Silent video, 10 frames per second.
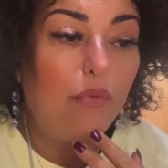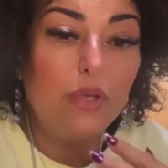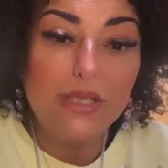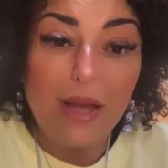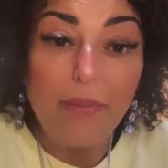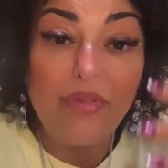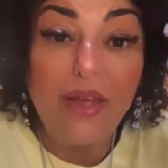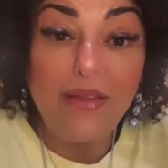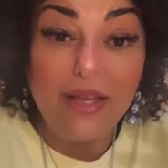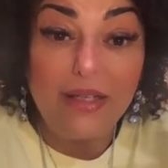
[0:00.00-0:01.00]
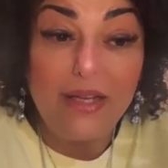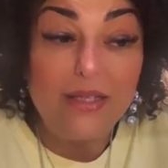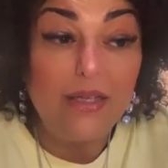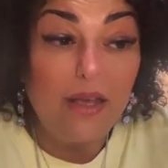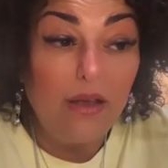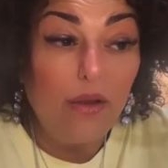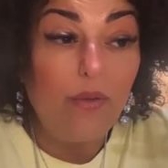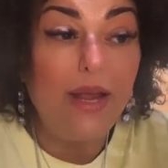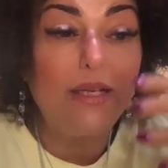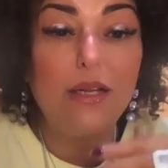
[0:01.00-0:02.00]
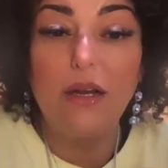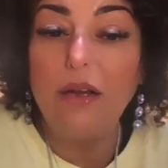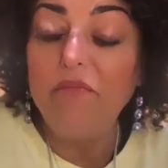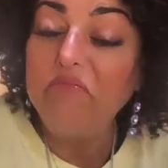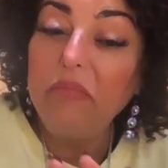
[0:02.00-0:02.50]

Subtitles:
for something that is greater.